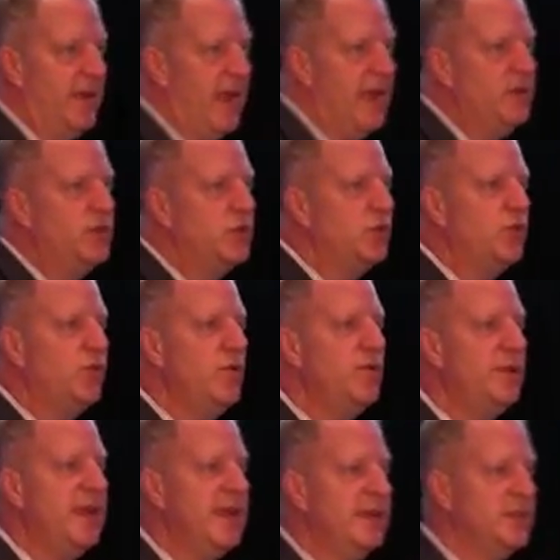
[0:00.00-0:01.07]
and
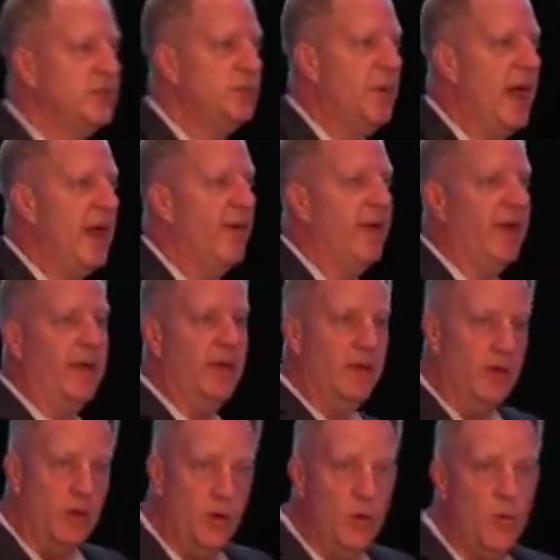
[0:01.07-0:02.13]
truly inspiring?
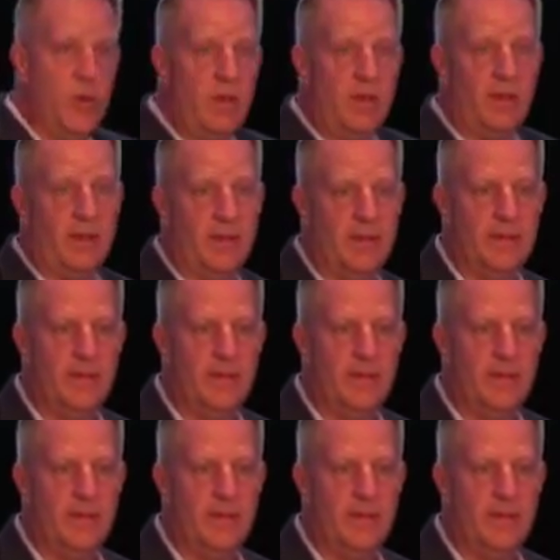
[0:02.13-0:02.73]
Who will?